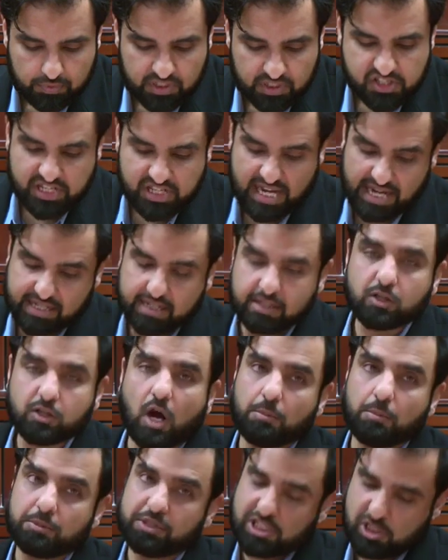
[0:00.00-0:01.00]
The second
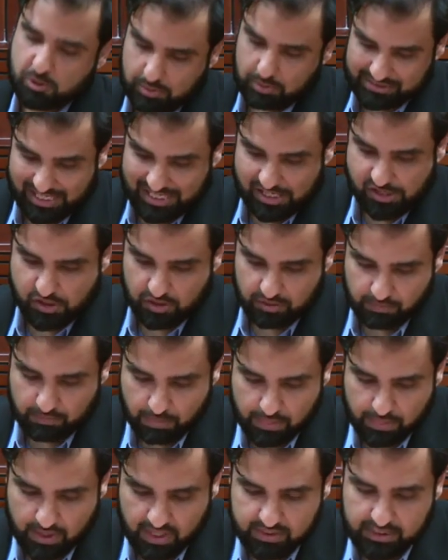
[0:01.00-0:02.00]
common explanation,
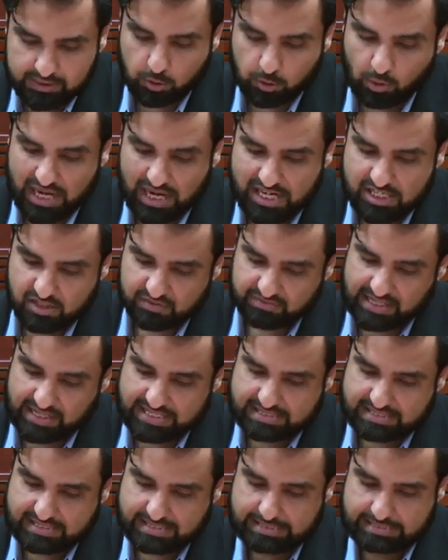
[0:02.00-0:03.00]
that the rise of
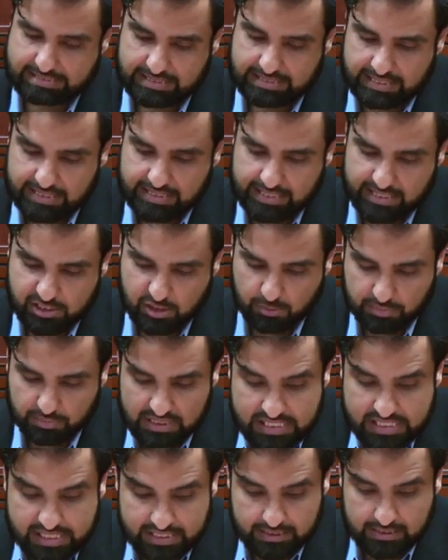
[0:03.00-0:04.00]
ISIS is a
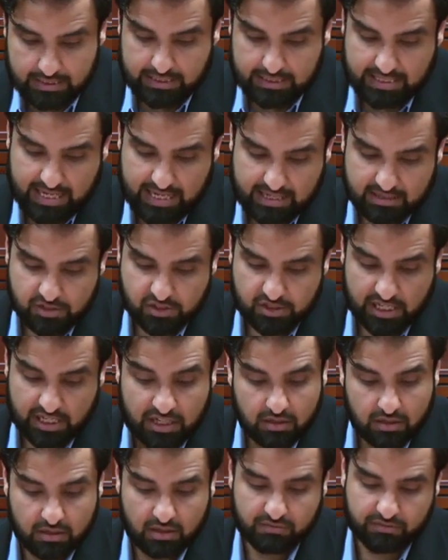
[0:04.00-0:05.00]
political and hence
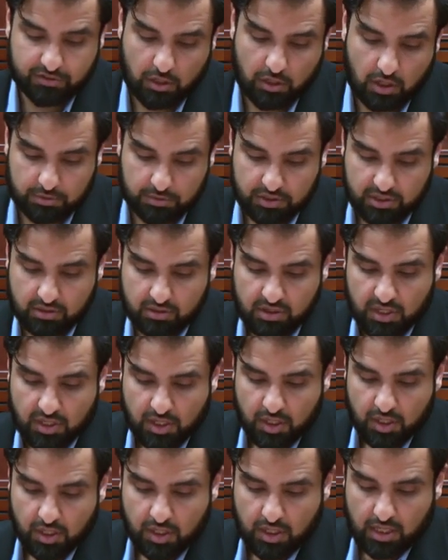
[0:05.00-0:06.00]
secular phenomenon,
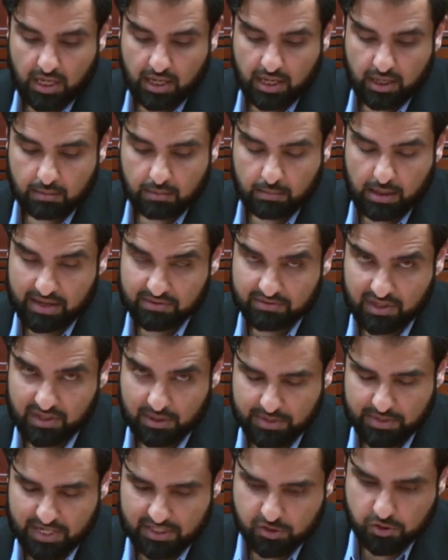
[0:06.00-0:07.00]
I
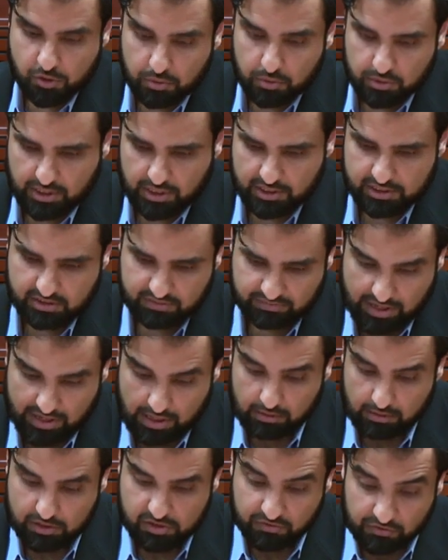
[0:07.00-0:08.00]
think makes two kinds of
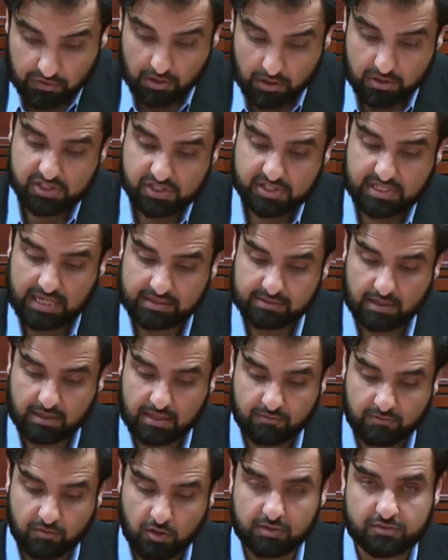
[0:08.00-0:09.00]
errors. First, at the
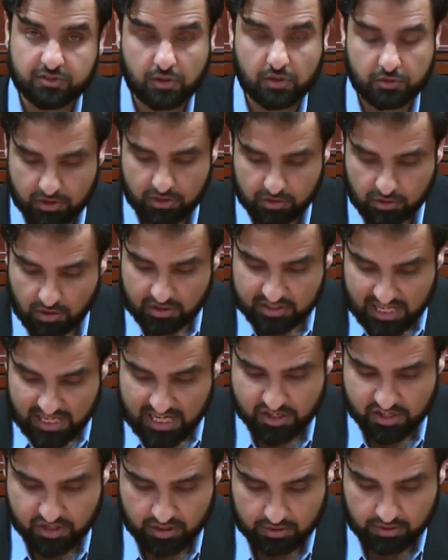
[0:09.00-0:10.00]
level of social
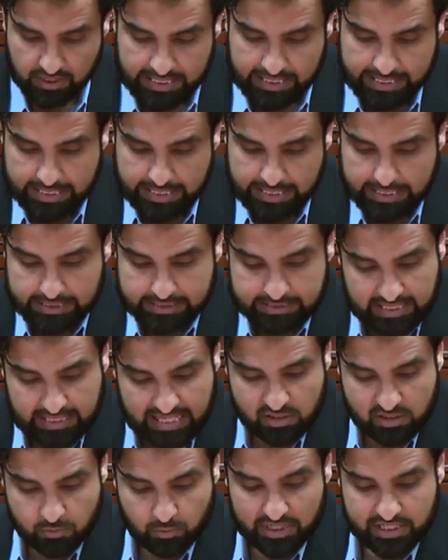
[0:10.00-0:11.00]
causation.
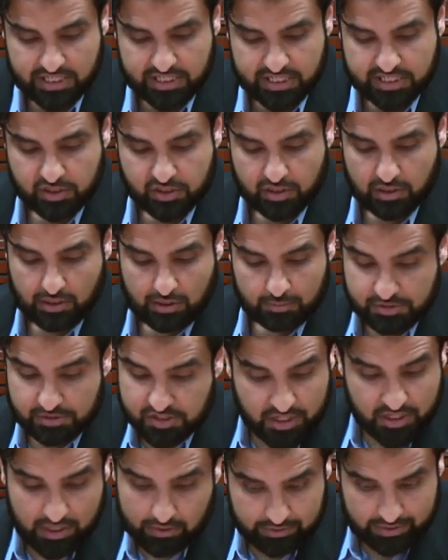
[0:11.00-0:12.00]
Unless one is a
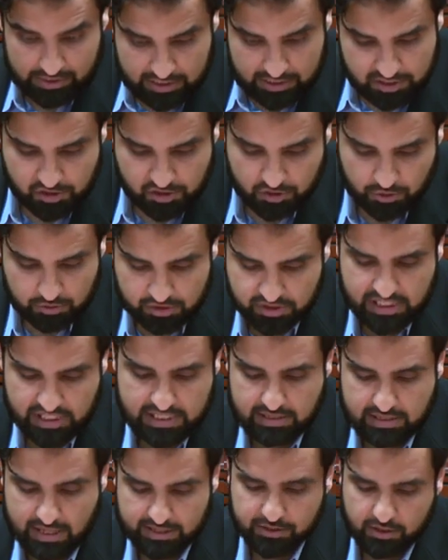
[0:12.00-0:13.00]
materialist who
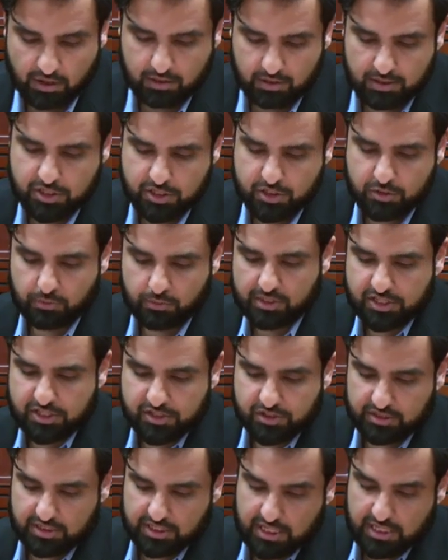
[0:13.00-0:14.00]
sees ideology,
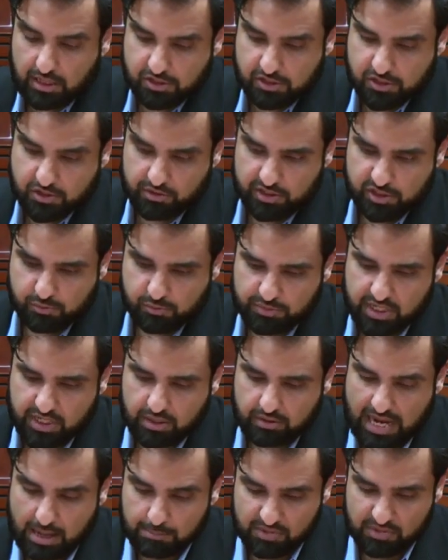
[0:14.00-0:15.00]
religion, and culture as
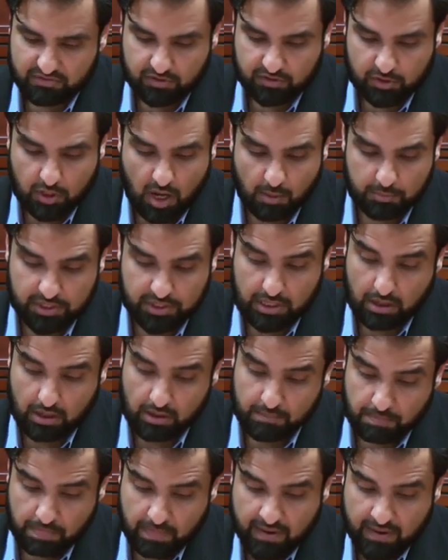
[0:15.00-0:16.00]
mere
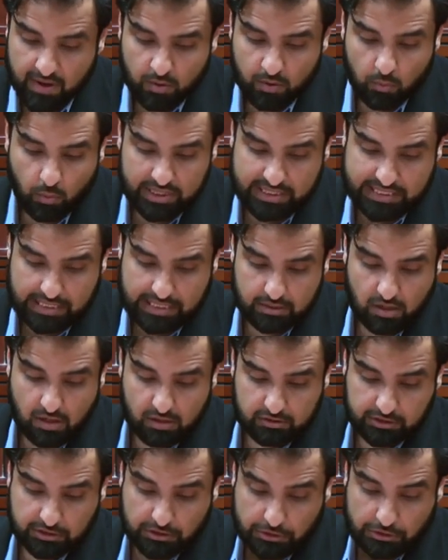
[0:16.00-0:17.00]
epiphenomena, one
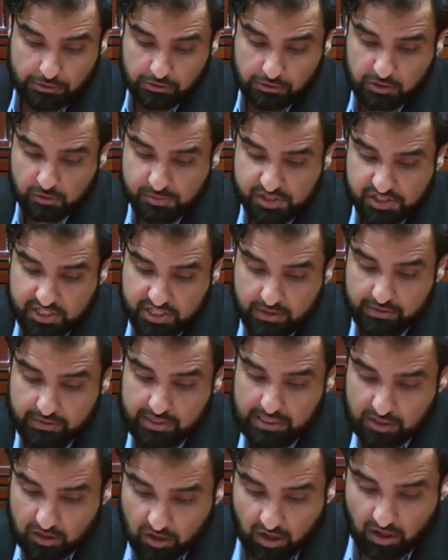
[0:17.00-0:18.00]
cannot use
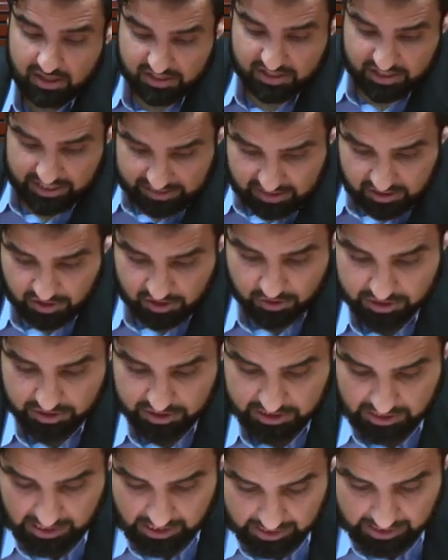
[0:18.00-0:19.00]
material causes to
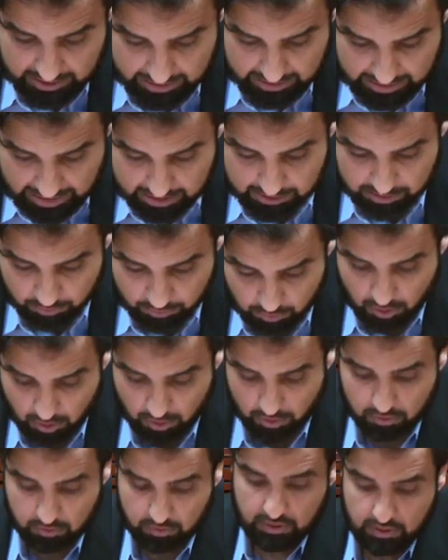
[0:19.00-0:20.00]
deny any
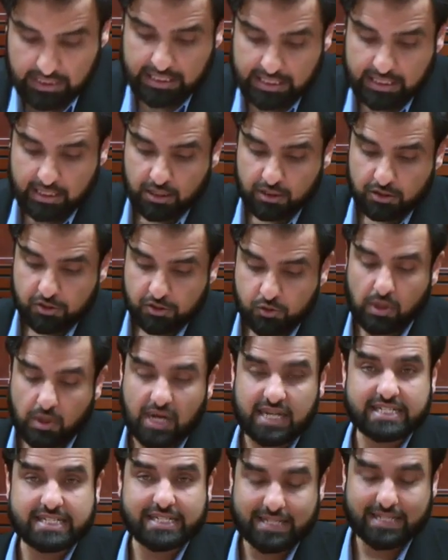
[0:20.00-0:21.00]
role to
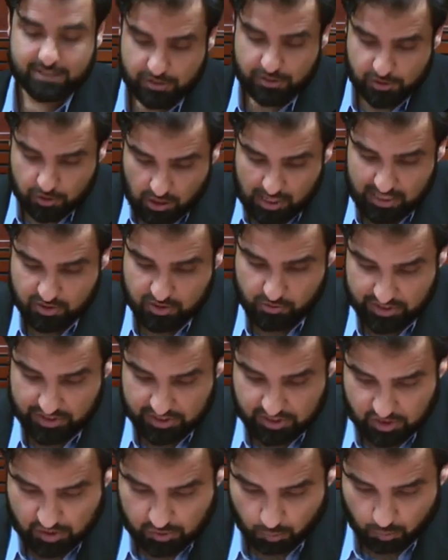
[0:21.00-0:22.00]
ideas and
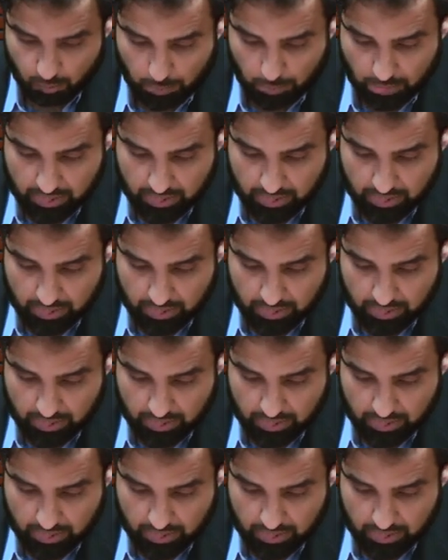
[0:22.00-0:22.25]
doctrines.